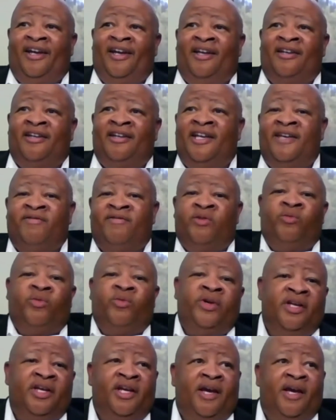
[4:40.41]
And
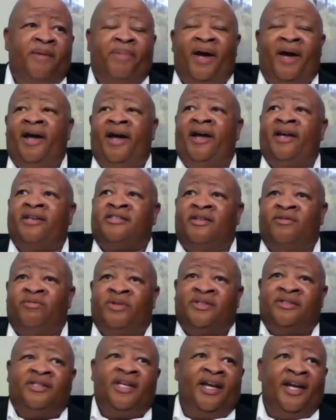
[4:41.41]
even when he had passed
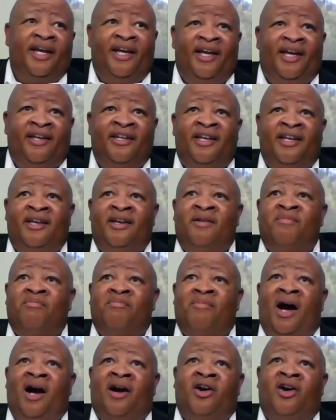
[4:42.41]
and was dead,
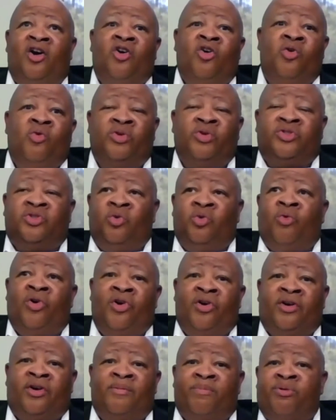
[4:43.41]
my goal was to
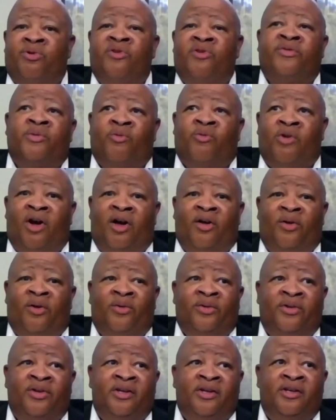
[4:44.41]
work and prove him
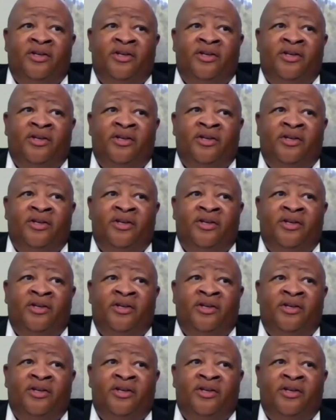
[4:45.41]
wrong.